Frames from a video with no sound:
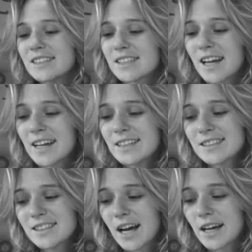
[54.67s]
Tonight
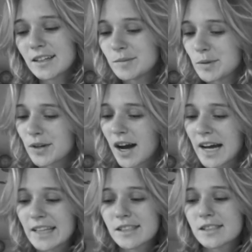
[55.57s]
is the night, moon
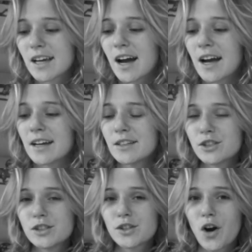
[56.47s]
high in the sky.
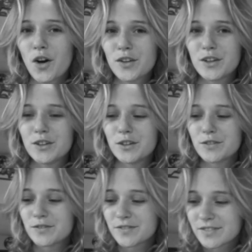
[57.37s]
She's calling
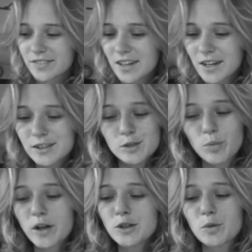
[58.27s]
you.
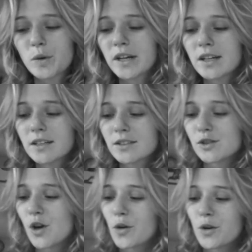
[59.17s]
Spread your
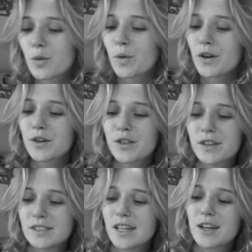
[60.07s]
wings, know your
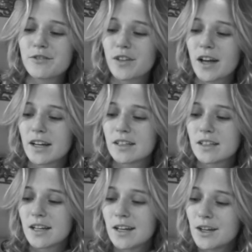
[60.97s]
worth, and take flight.
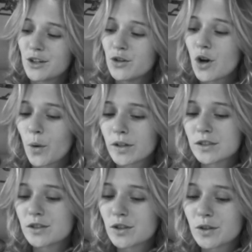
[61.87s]
You know what
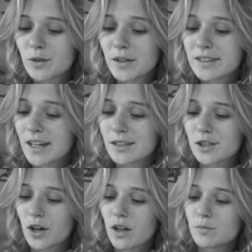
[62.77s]
to do and that
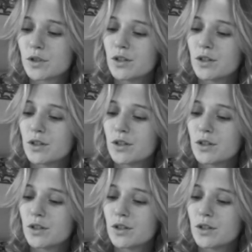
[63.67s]
it's all up to